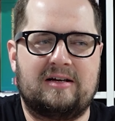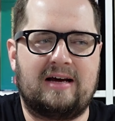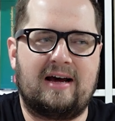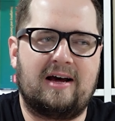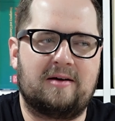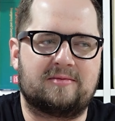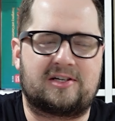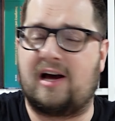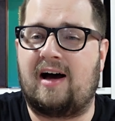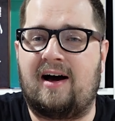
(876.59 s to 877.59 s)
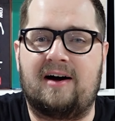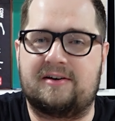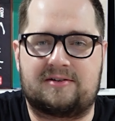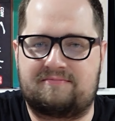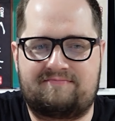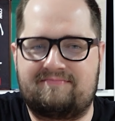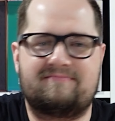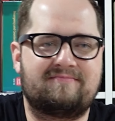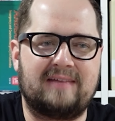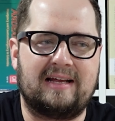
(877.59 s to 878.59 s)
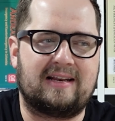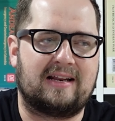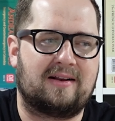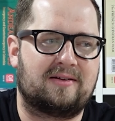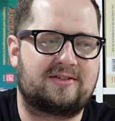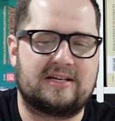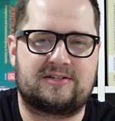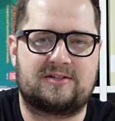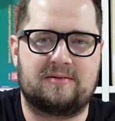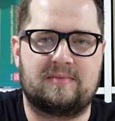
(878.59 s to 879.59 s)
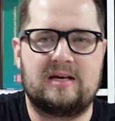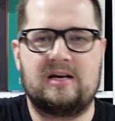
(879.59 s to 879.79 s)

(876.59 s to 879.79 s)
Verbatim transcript: um, card little system.